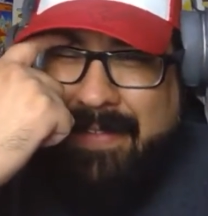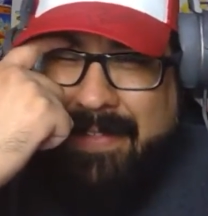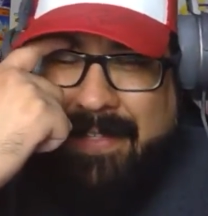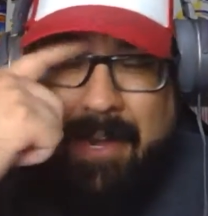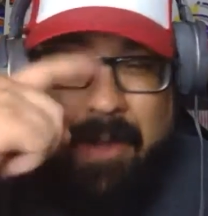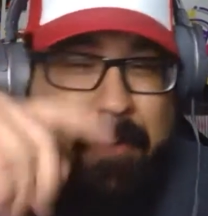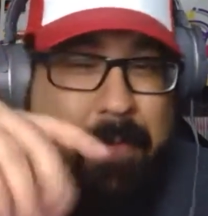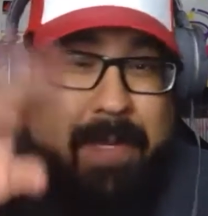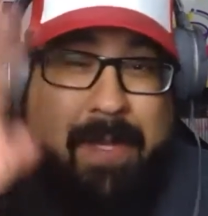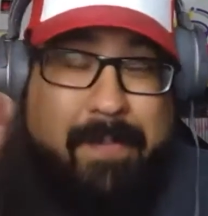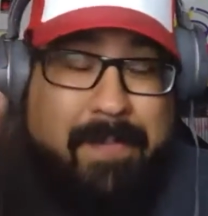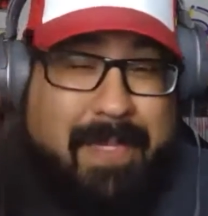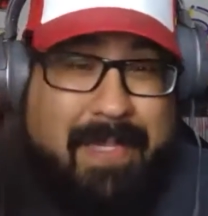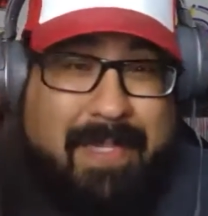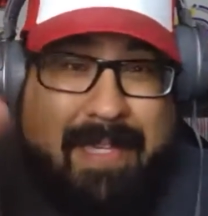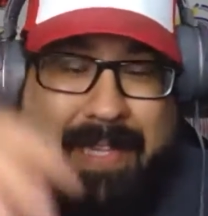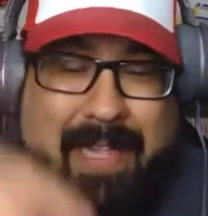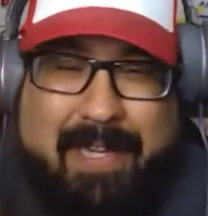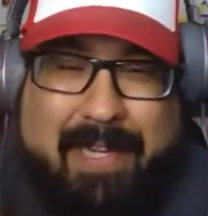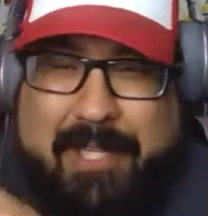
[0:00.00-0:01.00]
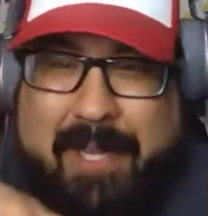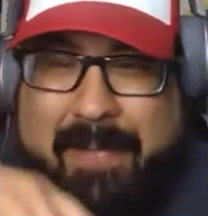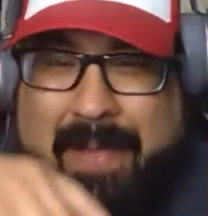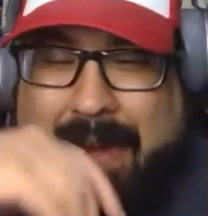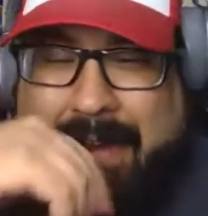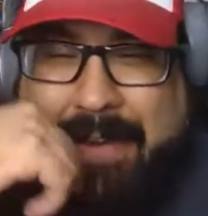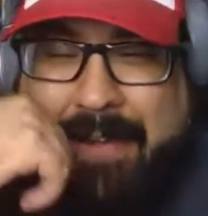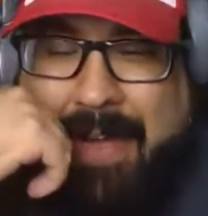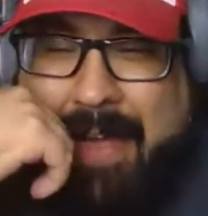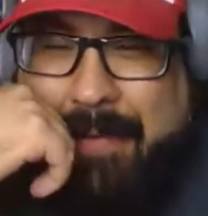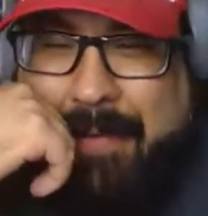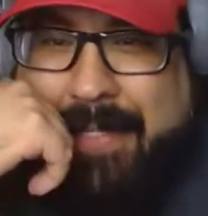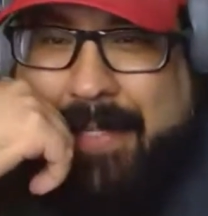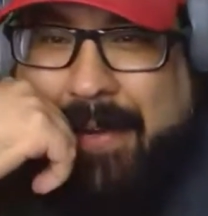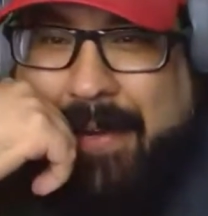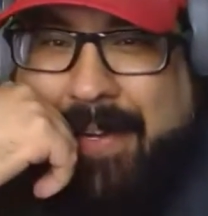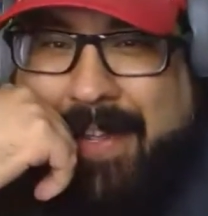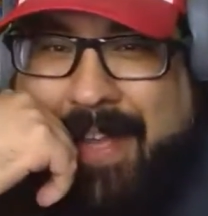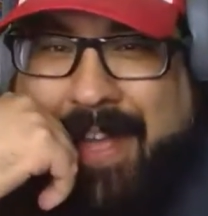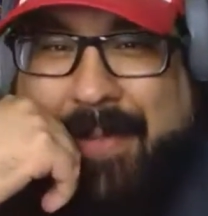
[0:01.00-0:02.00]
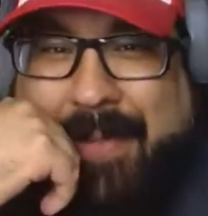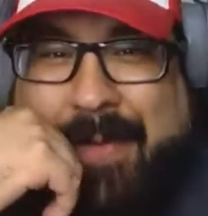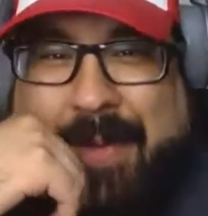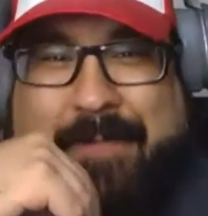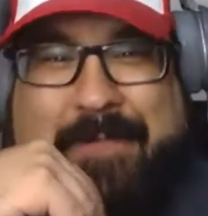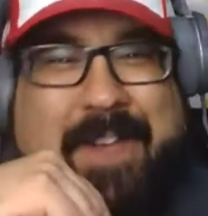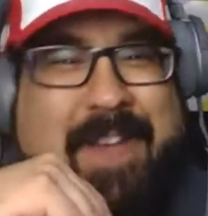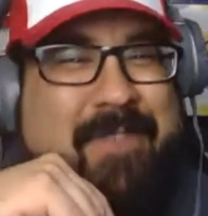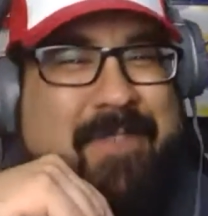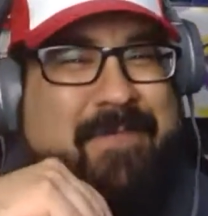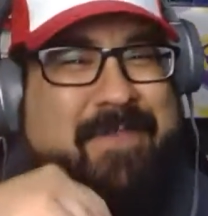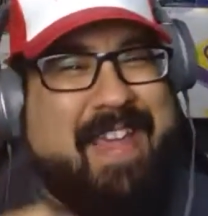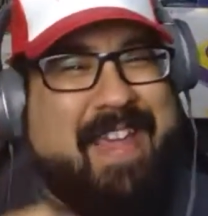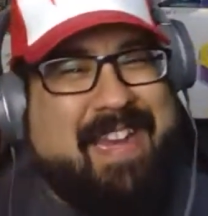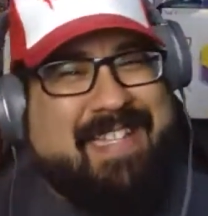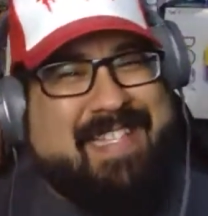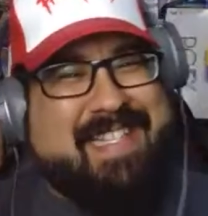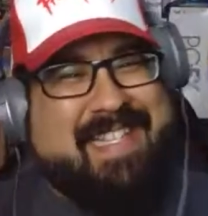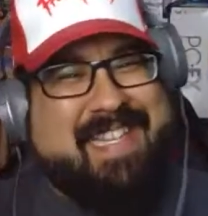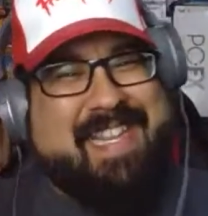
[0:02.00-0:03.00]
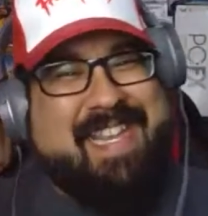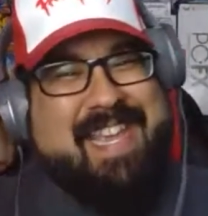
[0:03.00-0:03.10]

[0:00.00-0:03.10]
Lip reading: Sorry, we completely like jumped. I don't know how we started talking about Final Fantasy.